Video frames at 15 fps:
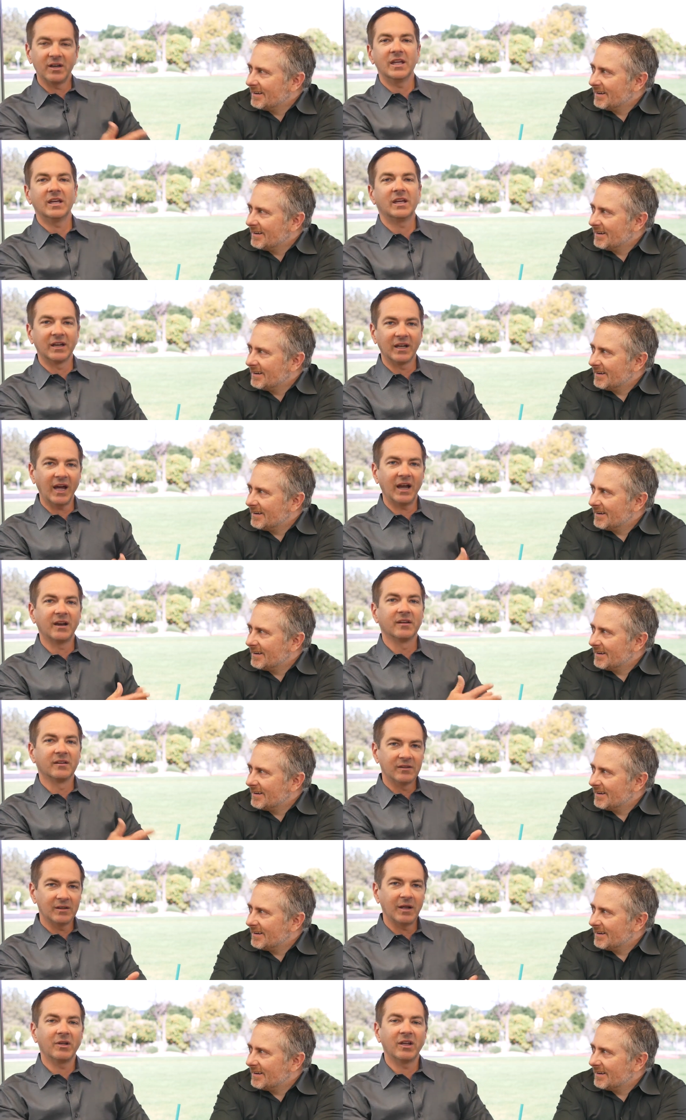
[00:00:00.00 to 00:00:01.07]
Speaker 1: he can kind
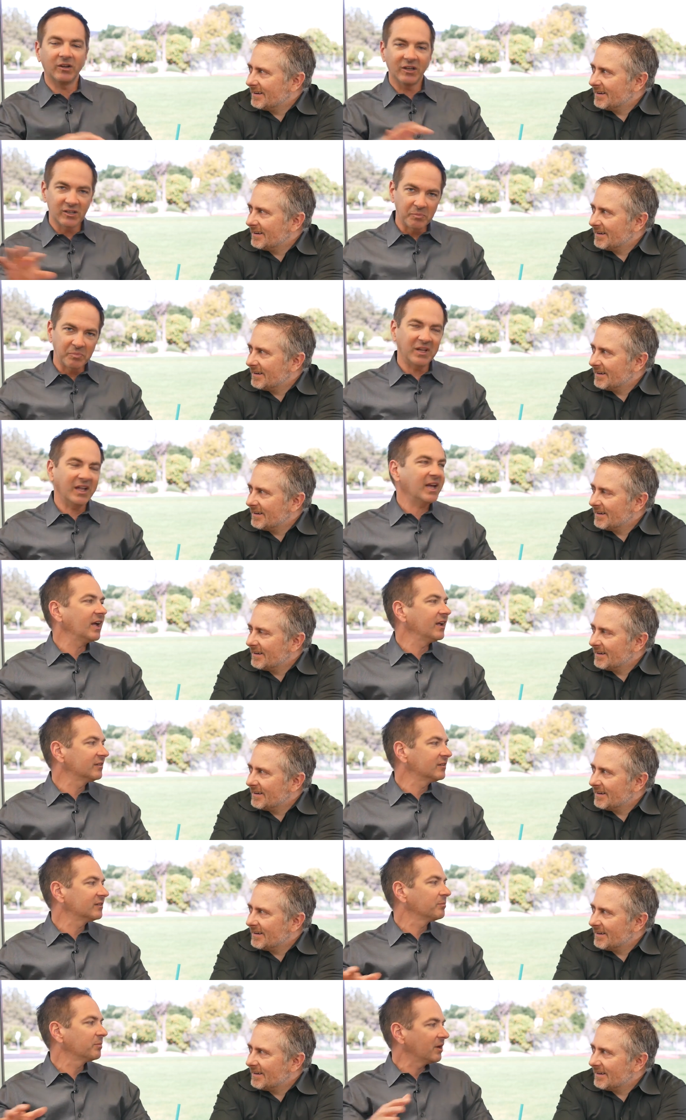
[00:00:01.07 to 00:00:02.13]
of he'll get to play,
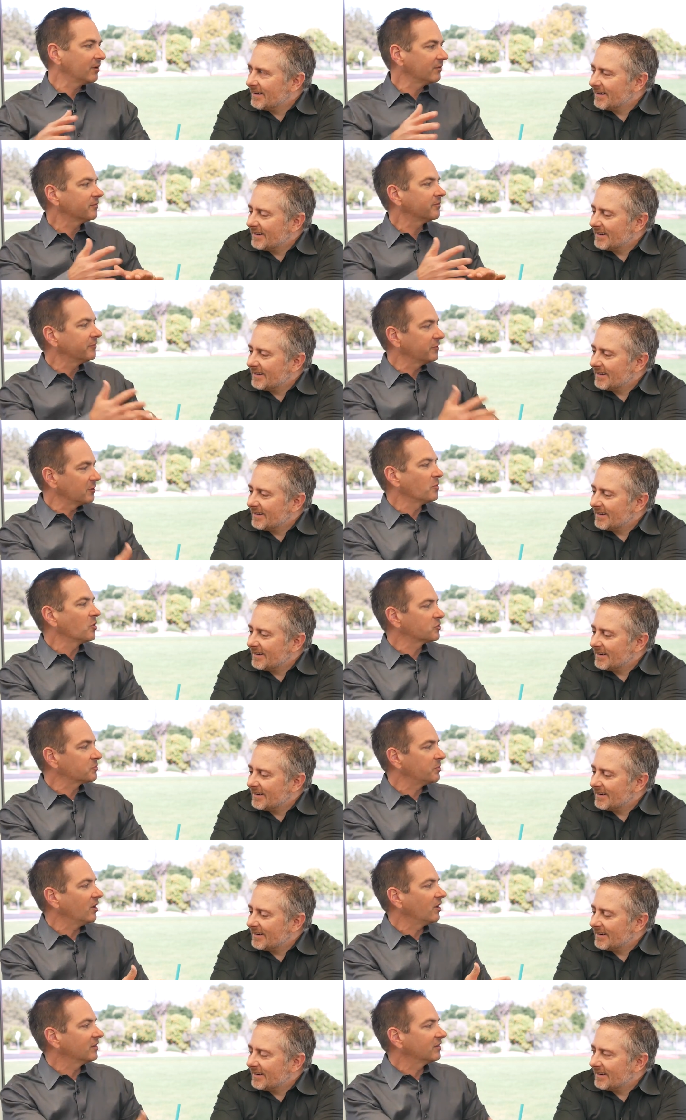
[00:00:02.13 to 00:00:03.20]
but for the most
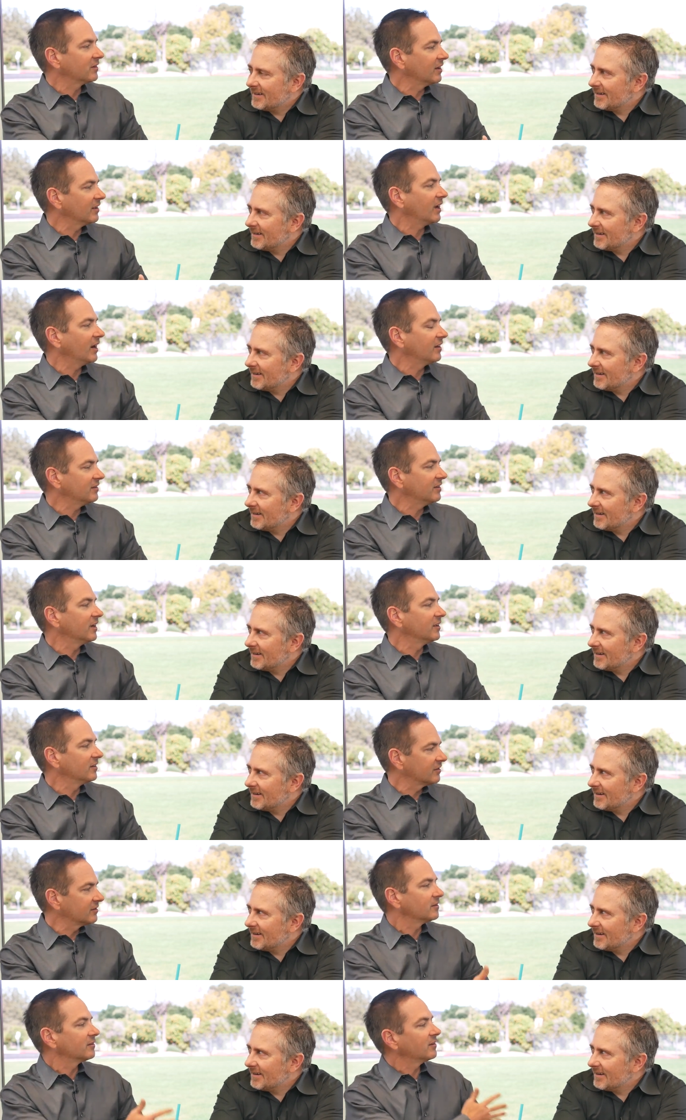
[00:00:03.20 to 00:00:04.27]
part, he's going to kind of stay in
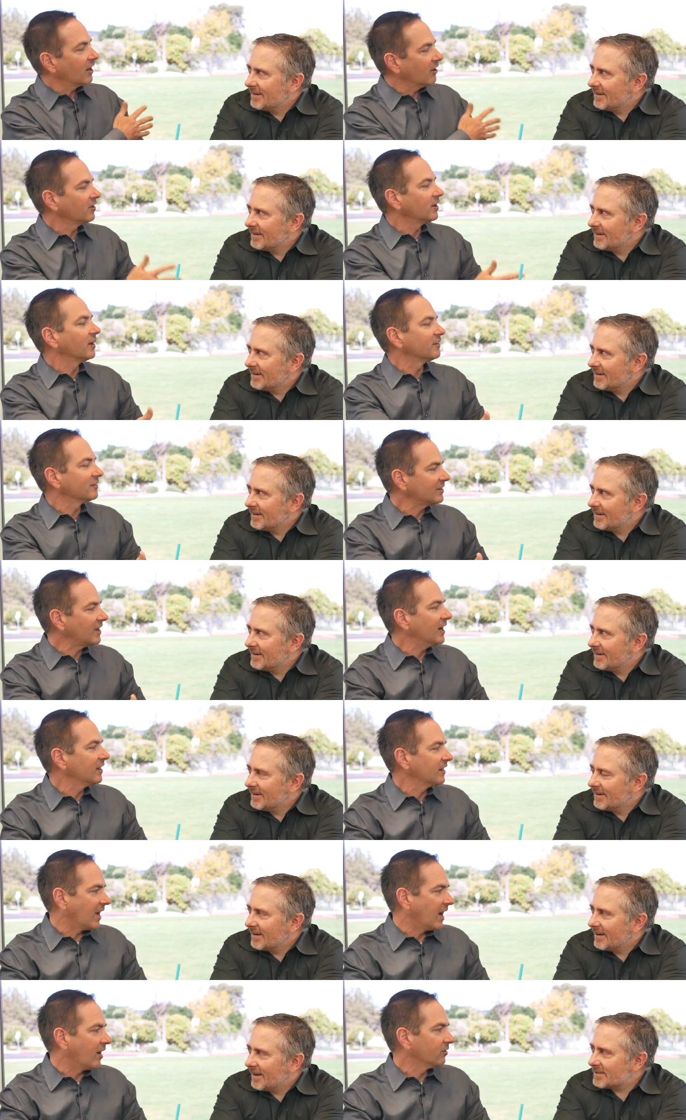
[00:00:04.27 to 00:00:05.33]
this area on the side
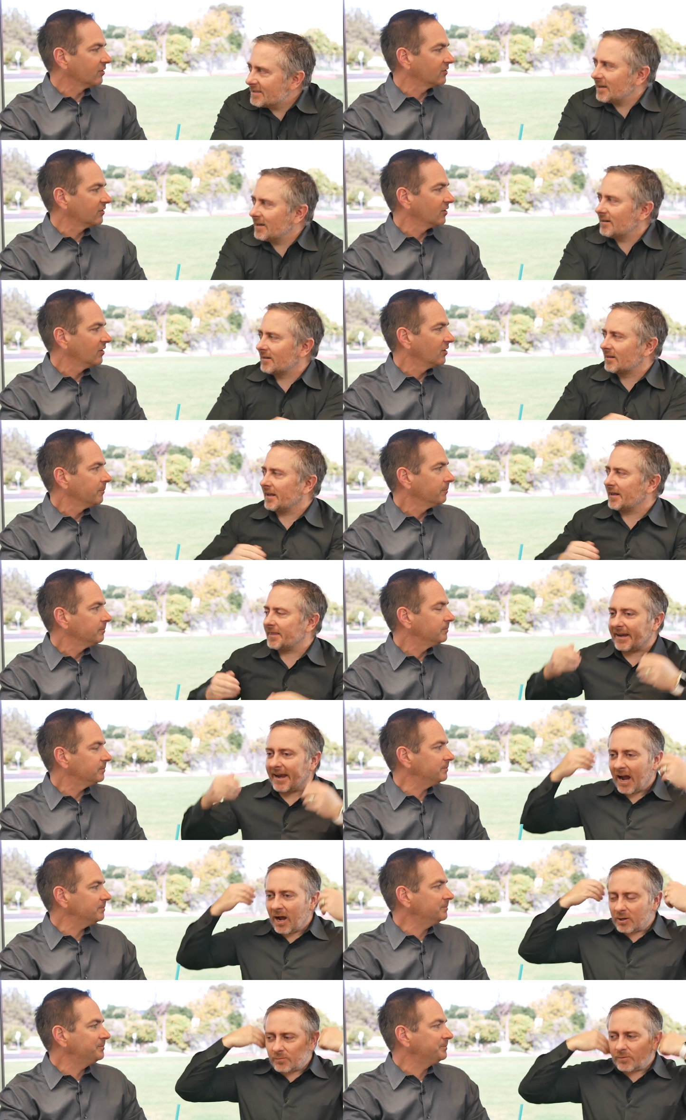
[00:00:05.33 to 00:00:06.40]
of the house. Is he going
Speaker 2: to look like the
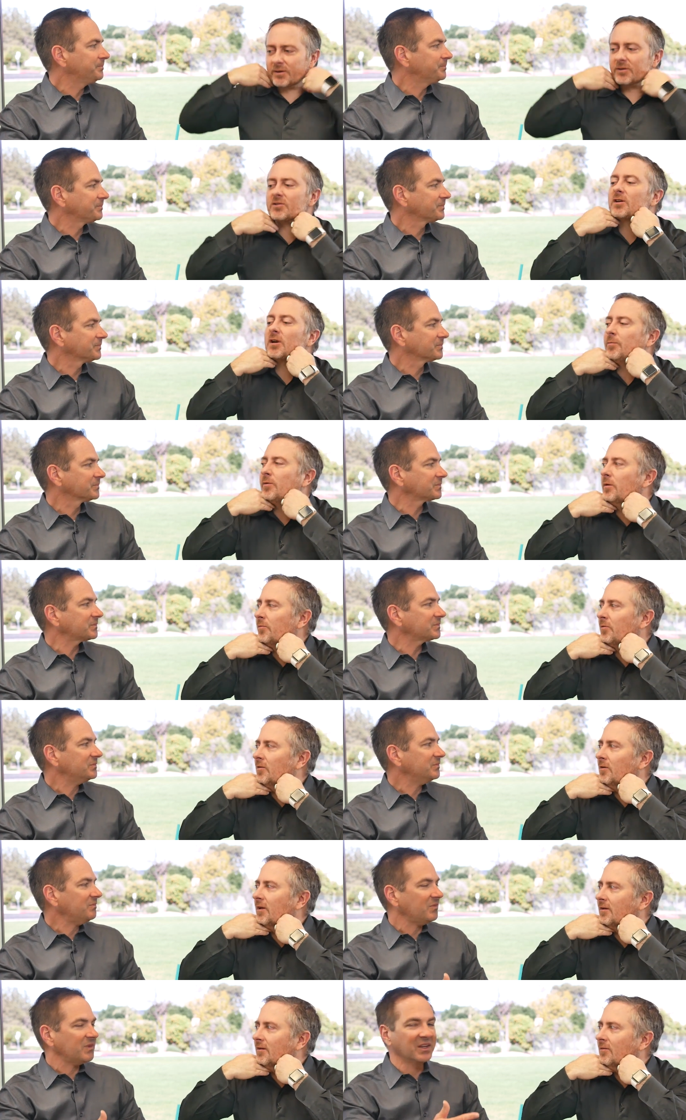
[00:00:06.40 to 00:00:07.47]
cows, where you're just going to put him
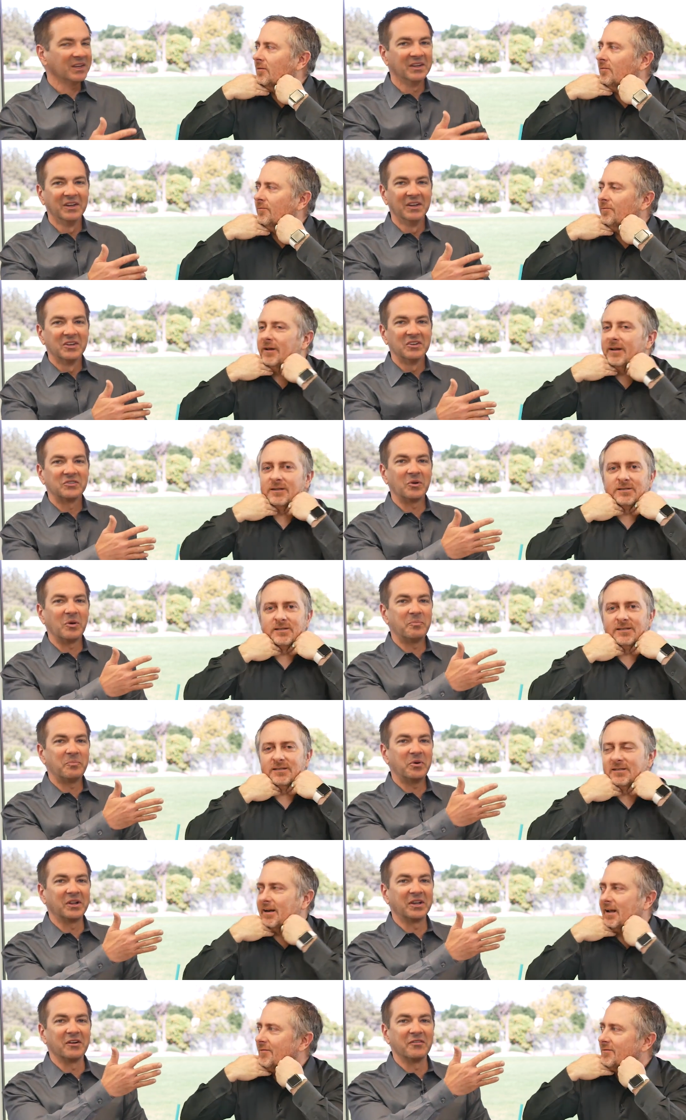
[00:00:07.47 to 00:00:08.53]
through like a little fence? So I'm
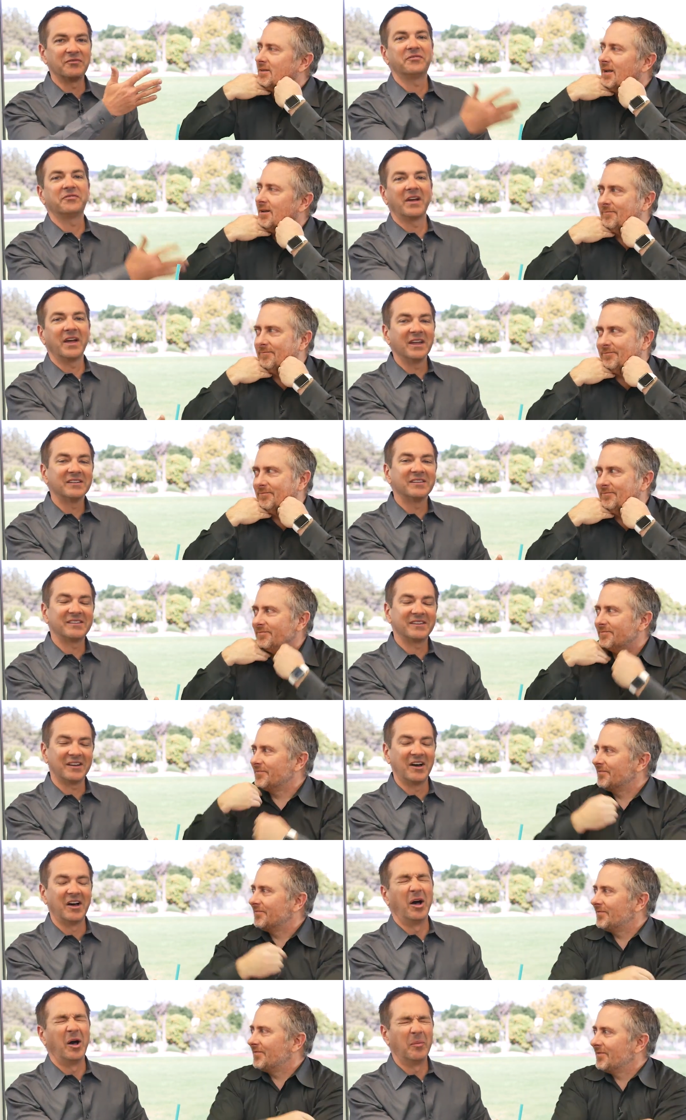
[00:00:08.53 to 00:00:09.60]
putting a
Speaker 1: fence
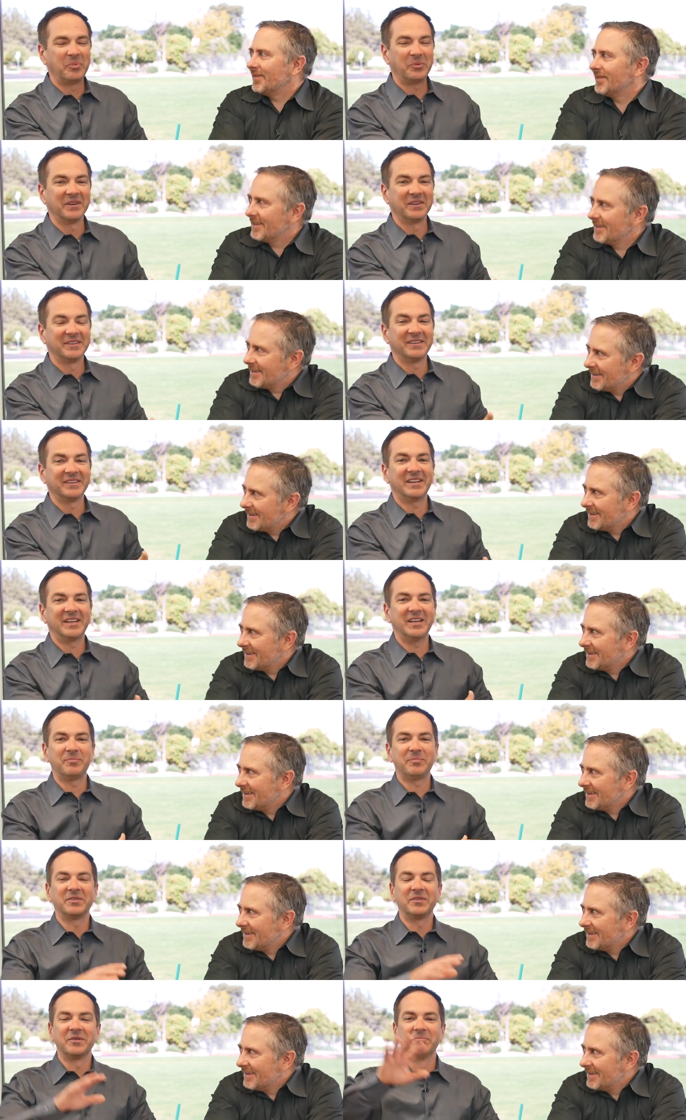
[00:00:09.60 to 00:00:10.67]
up to
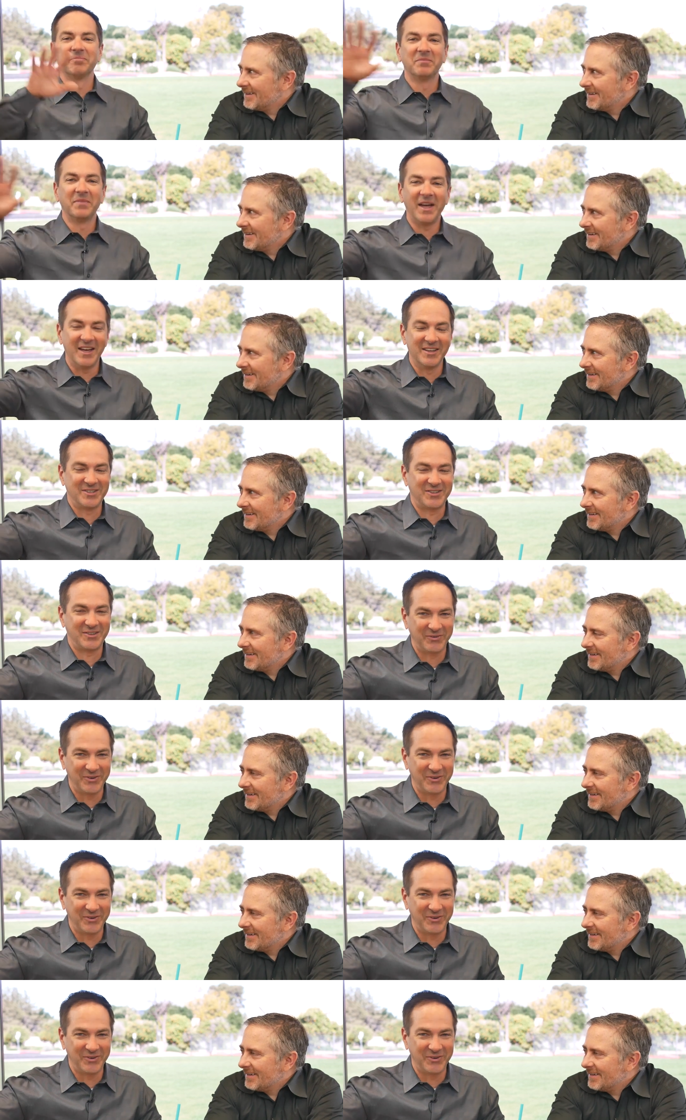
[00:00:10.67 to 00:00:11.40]
keep the mess